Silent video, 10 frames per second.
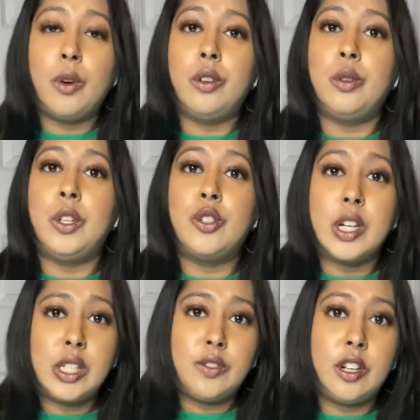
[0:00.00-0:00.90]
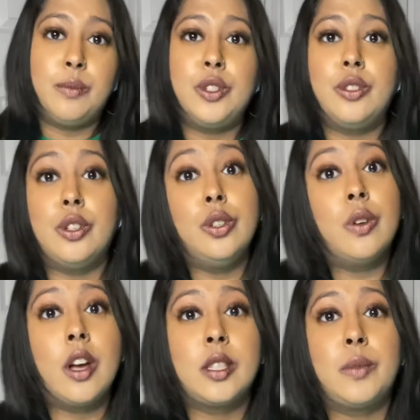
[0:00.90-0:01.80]
Or do we transfer him to the new
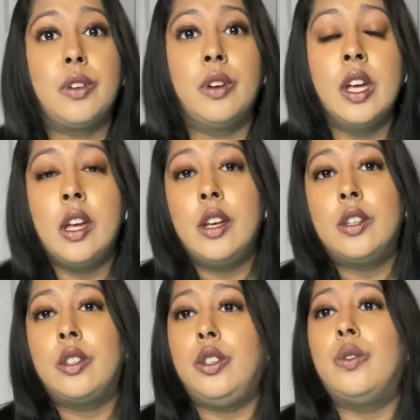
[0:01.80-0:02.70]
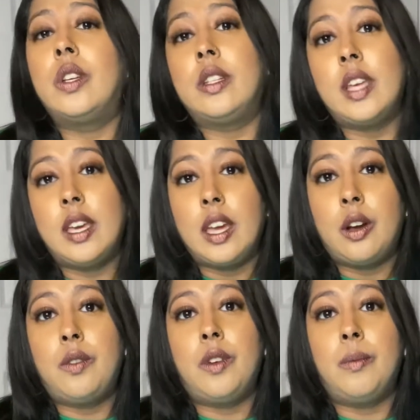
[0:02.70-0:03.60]
hospital so you can take care
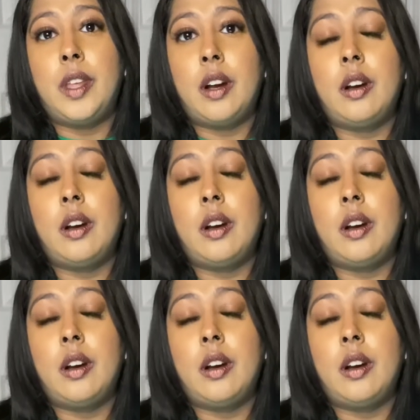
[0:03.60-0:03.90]
of him there?